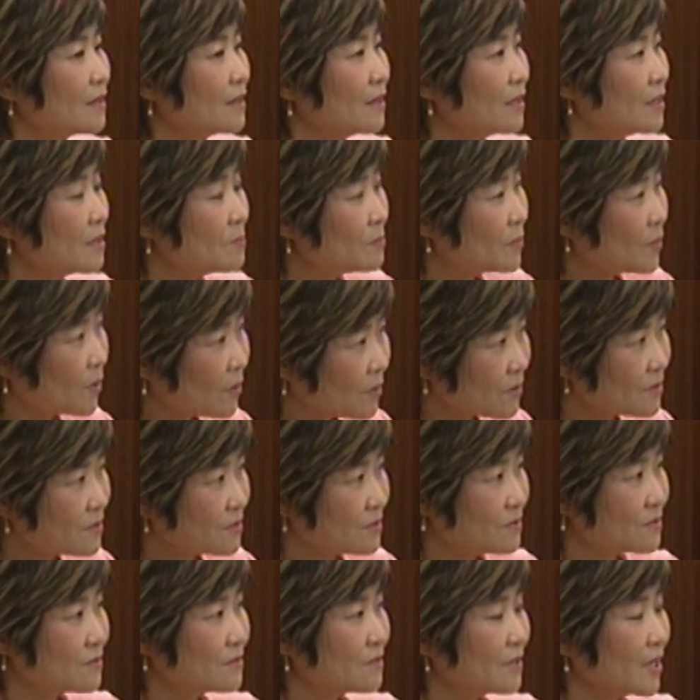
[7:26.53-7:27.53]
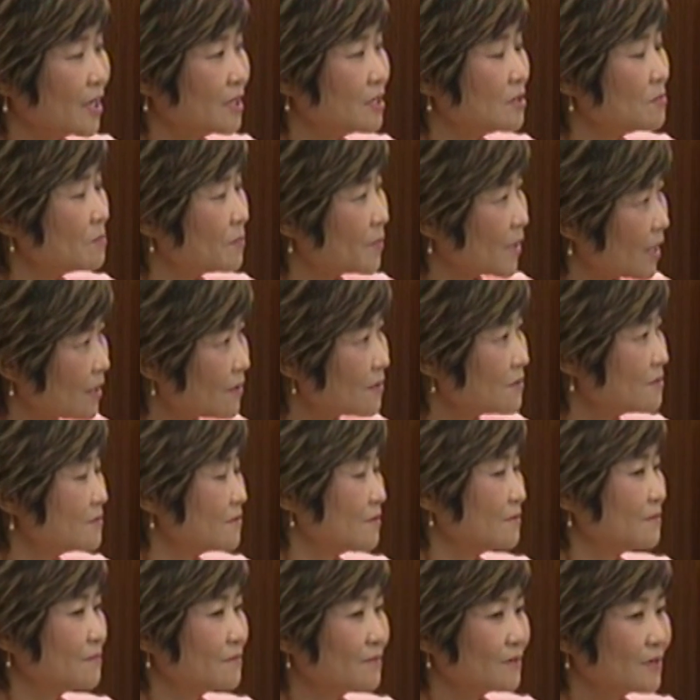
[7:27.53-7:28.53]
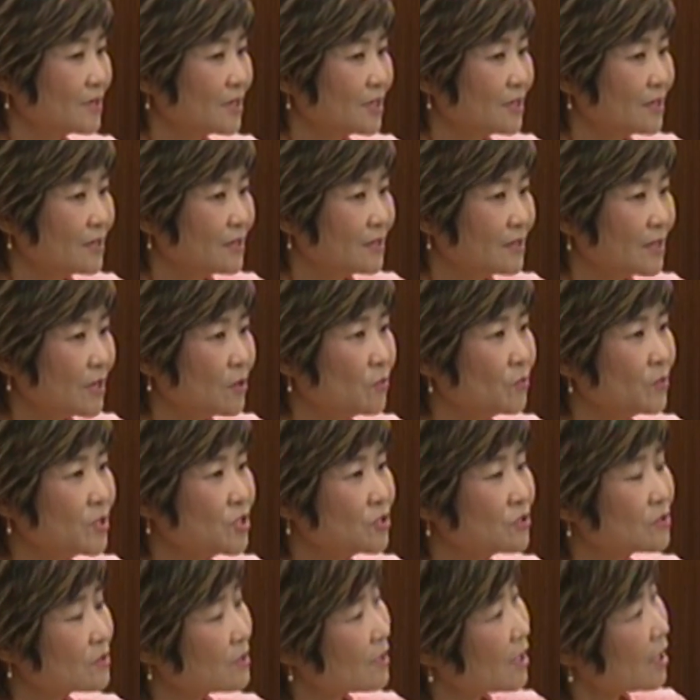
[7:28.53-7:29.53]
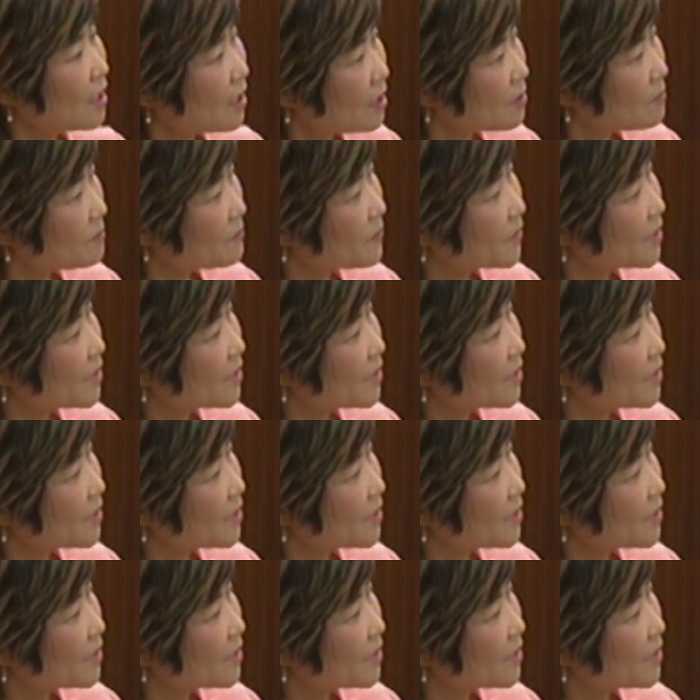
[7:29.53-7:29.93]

important and imperative that we should help the